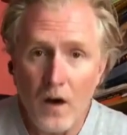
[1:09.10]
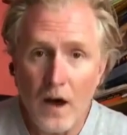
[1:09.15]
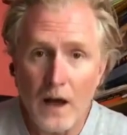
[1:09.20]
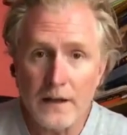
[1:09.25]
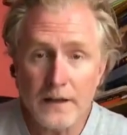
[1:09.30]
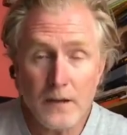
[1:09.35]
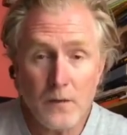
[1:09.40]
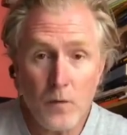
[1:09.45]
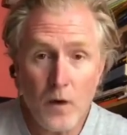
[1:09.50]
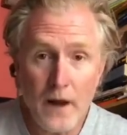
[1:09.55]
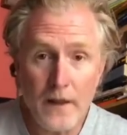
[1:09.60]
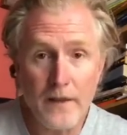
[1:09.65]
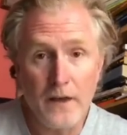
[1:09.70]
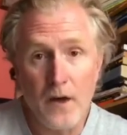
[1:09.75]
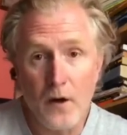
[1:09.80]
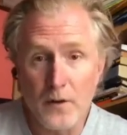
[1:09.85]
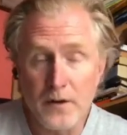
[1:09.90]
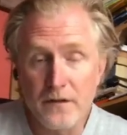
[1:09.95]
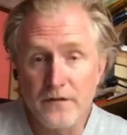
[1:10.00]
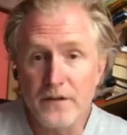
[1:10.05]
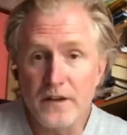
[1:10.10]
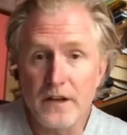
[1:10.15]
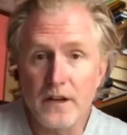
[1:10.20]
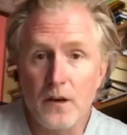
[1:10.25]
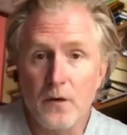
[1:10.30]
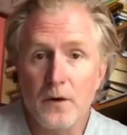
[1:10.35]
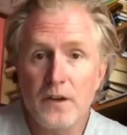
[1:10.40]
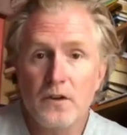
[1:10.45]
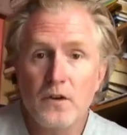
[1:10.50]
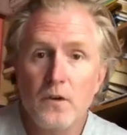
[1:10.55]
little while ago in a
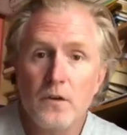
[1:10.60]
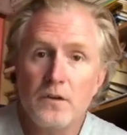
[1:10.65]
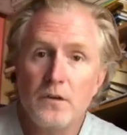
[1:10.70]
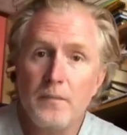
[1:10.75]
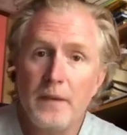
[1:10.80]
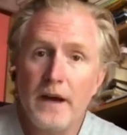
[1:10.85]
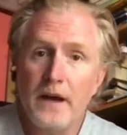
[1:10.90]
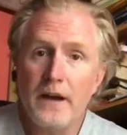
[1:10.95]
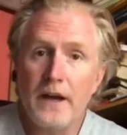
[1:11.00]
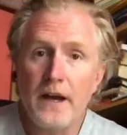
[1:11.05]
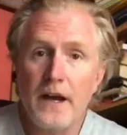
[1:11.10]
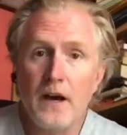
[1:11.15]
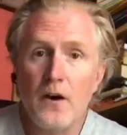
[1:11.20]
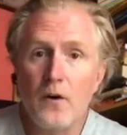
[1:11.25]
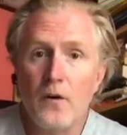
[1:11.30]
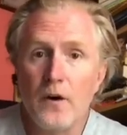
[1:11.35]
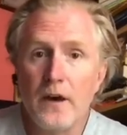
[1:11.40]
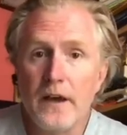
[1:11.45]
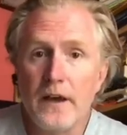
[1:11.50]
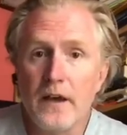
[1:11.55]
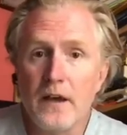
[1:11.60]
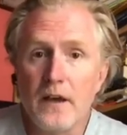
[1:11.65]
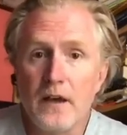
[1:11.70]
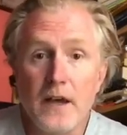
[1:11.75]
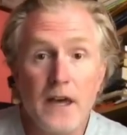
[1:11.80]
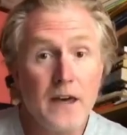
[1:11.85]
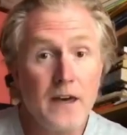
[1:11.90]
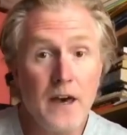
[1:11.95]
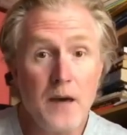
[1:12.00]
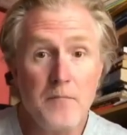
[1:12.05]
video, I talked about how
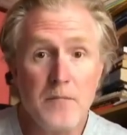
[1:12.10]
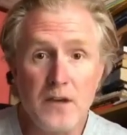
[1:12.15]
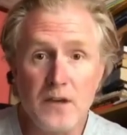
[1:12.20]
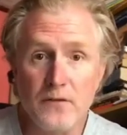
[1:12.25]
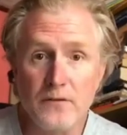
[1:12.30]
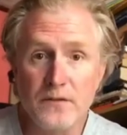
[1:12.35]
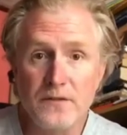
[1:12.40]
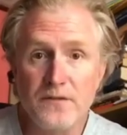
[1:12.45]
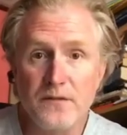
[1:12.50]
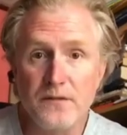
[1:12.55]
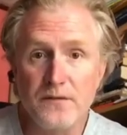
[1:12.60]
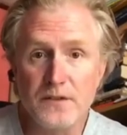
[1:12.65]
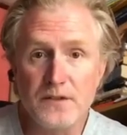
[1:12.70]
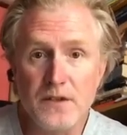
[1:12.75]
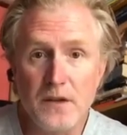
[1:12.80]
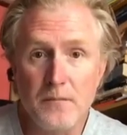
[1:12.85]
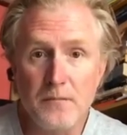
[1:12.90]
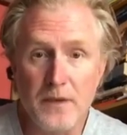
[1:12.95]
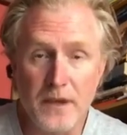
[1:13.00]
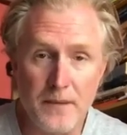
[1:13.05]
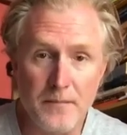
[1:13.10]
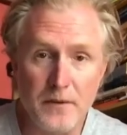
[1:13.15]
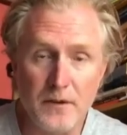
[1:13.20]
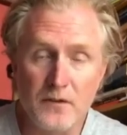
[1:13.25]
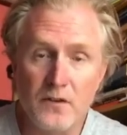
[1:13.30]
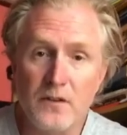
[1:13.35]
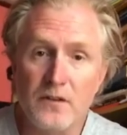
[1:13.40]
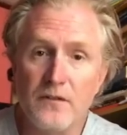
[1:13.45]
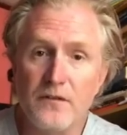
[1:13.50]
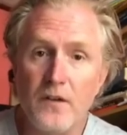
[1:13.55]
it can be useful for some people
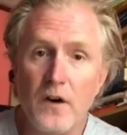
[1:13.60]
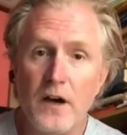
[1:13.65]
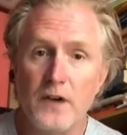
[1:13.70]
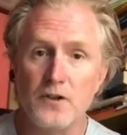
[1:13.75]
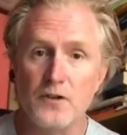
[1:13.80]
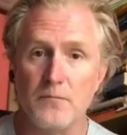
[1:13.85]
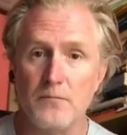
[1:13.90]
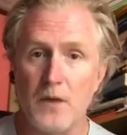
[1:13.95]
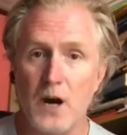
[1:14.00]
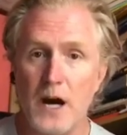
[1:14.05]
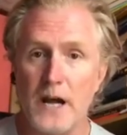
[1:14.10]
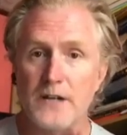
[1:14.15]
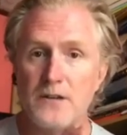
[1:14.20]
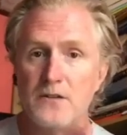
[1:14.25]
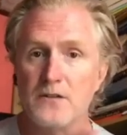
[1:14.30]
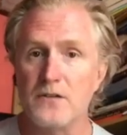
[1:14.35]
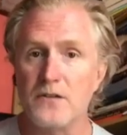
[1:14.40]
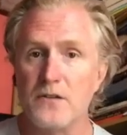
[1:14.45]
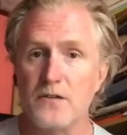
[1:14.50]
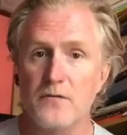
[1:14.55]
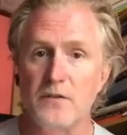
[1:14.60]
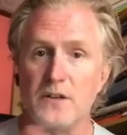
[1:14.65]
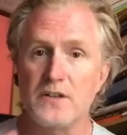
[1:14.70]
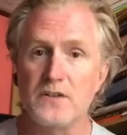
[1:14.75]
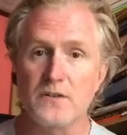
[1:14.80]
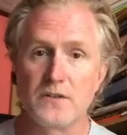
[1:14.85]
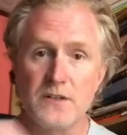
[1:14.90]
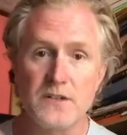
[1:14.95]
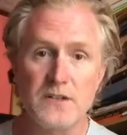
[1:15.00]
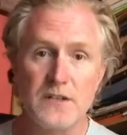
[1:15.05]
to divide your mind into three
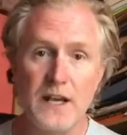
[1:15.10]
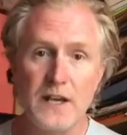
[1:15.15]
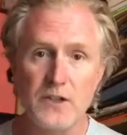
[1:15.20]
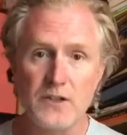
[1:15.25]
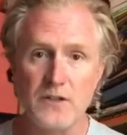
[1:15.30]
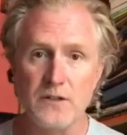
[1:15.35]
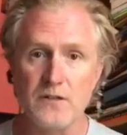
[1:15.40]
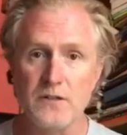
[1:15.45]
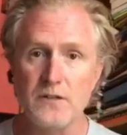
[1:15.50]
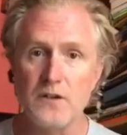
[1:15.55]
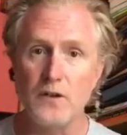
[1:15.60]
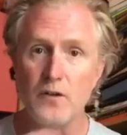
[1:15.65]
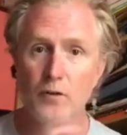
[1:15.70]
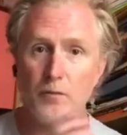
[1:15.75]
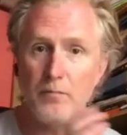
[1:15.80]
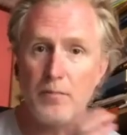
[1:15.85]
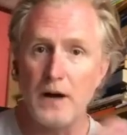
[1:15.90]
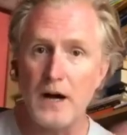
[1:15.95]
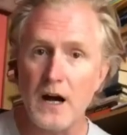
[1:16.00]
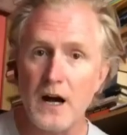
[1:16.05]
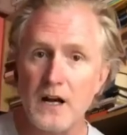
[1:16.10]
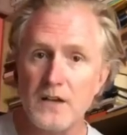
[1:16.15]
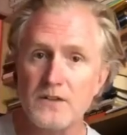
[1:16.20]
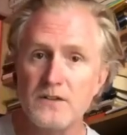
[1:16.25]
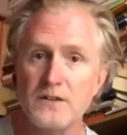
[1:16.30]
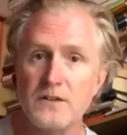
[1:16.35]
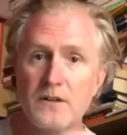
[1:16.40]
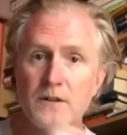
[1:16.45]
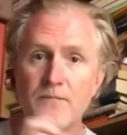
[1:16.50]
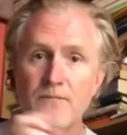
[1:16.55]
sort of sections: your
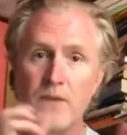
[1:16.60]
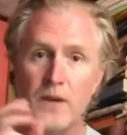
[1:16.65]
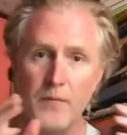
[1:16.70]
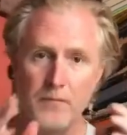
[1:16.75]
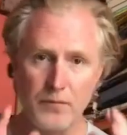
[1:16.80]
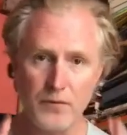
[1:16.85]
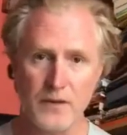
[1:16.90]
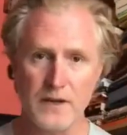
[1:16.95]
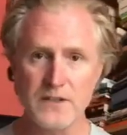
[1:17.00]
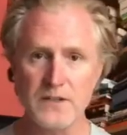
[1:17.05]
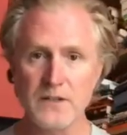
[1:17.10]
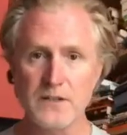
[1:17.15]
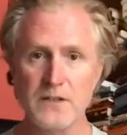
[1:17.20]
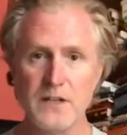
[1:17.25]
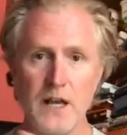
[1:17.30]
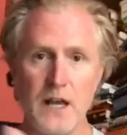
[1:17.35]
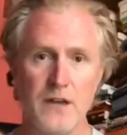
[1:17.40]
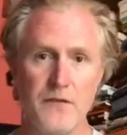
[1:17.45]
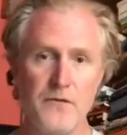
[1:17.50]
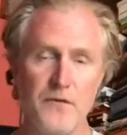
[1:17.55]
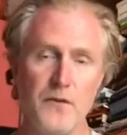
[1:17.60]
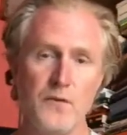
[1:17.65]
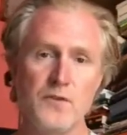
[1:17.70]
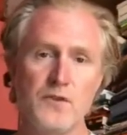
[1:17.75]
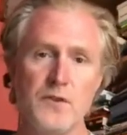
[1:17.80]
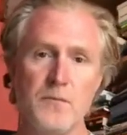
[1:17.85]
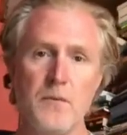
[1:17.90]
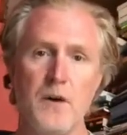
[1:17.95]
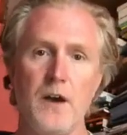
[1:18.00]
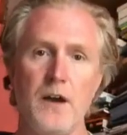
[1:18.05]
past, present, and
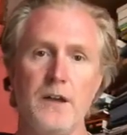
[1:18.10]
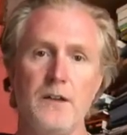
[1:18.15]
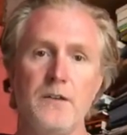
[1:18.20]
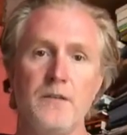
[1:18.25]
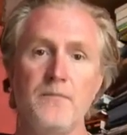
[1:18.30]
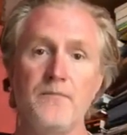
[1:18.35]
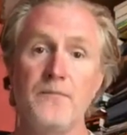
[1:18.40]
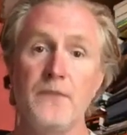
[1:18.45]
future mind.